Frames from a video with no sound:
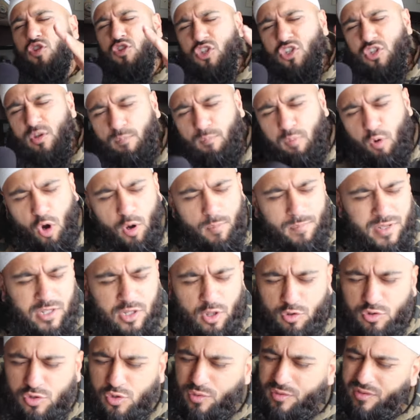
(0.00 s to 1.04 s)
who support me,
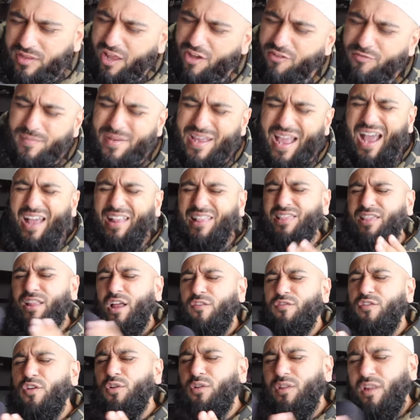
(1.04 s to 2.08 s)
those who love me. I
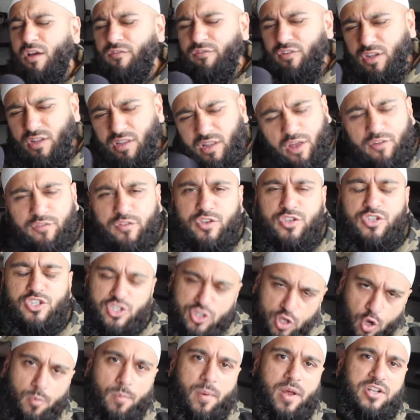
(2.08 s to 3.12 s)
love you, love you, love you
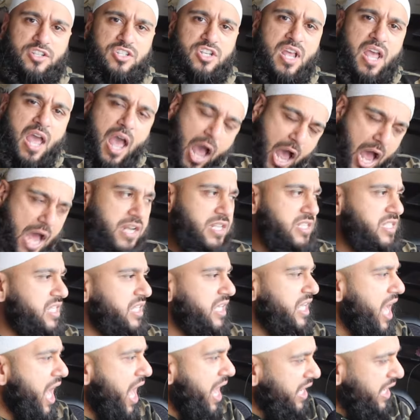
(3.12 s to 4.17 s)
so much. Honest
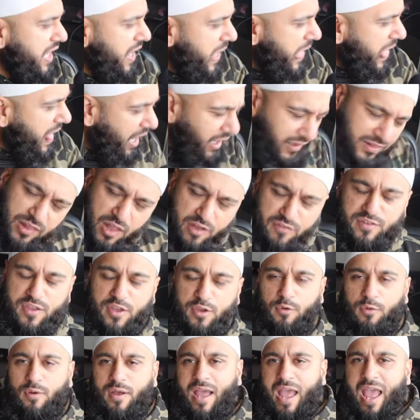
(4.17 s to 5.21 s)
to God, I love
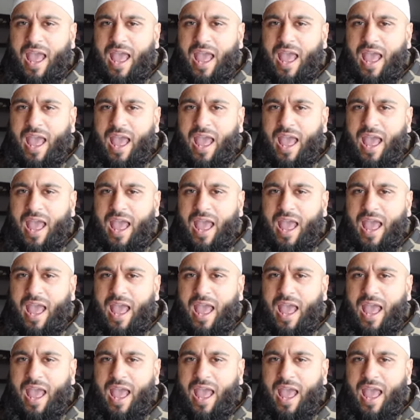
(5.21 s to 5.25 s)
you.